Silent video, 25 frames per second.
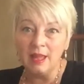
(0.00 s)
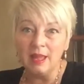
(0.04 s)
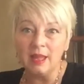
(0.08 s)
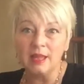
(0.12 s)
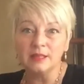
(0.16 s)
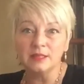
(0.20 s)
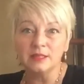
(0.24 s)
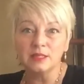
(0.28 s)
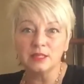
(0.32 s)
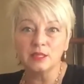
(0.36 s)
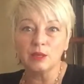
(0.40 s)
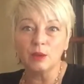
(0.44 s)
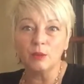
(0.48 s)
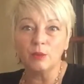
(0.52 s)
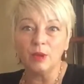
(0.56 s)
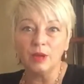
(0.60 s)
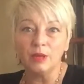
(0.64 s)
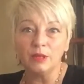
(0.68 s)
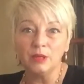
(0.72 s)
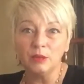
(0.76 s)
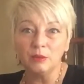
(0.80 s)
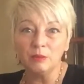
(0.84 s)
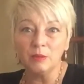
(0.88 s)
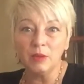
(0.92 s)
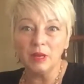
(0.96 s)
and so
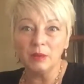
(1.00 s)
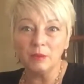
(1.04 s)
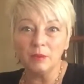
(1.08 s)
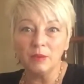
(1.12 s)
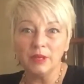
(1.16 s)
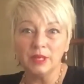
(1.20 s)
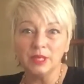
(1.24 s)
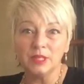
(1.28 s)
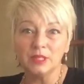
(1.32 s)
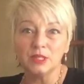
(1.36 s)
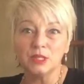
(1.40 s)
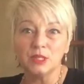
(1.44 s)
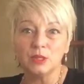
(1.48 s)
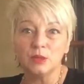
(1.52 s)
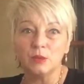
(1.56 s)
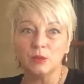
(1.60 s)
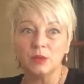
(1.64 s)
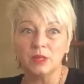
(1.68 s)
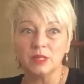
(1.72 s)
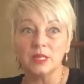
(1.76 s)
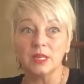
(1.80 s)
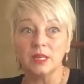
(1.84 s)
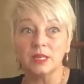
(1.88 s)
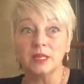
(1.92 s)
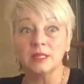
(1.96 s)
what you might want to do,
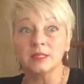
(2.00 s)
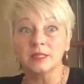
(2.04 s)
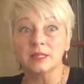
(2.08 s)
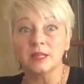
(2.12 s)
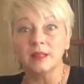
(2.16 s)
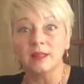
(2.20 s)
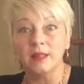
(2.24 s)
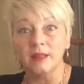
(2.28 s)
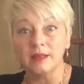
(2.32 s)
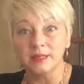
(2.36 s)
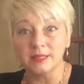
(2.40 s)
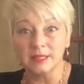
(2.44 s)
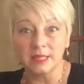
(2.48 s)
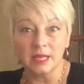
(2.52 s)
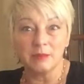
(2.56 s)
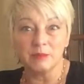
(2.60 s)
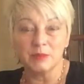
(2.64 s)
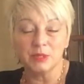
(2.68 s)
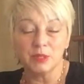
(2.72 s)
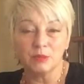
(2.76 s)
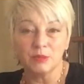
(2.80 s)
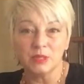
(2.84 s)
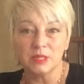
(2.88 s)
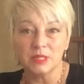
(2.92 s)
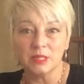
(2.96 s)
because a lot of
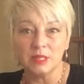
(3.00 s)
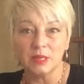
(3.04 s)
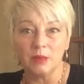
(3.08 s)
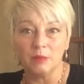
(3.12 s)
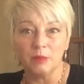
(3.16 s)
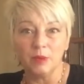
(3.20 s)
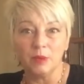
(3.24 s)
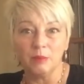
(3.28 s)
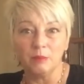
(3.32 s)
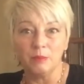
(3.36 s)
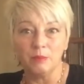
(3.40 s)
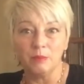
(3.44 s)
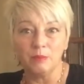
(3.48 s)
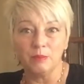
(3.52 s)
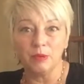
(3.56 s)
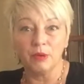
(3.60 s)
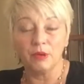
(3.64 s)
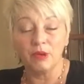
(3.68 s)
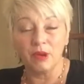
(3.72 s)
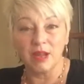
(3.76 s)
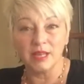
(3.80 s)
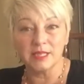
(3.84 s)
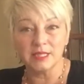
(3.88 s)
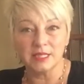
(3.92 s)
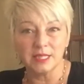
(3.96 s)
times the reason that we're
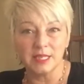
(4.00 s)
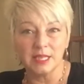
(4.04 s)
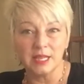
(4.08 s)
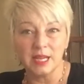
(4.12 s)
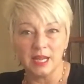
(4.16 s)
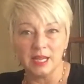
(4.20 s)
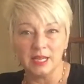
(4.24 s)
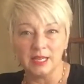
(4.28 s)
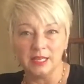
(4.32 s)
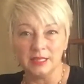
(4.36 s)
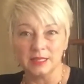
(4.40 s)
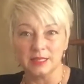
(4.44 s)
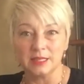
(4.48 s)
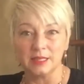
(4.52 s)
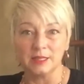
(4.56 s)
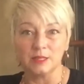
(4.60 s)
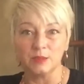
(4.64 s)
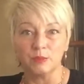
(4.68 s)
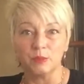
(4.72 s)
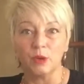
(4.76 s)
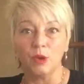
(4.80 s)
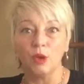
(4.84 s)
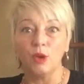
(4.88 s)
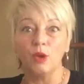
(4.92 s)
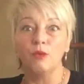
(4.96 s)
procrastinating is because
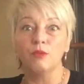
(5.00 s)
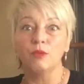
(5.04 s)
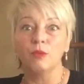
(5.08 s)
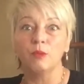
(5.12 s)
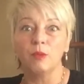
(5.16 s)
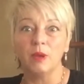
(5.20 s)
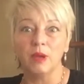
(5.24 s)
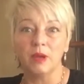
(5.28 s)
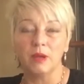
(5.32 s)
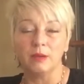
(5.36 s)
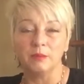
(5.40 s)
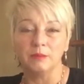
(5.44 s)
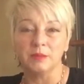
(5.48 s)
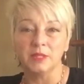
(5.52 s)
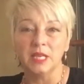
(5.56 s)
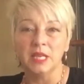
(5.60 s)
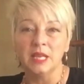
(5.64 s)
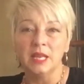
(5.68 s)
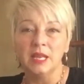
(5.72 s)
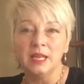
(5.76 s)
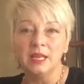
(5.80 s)
we're overwhelmed,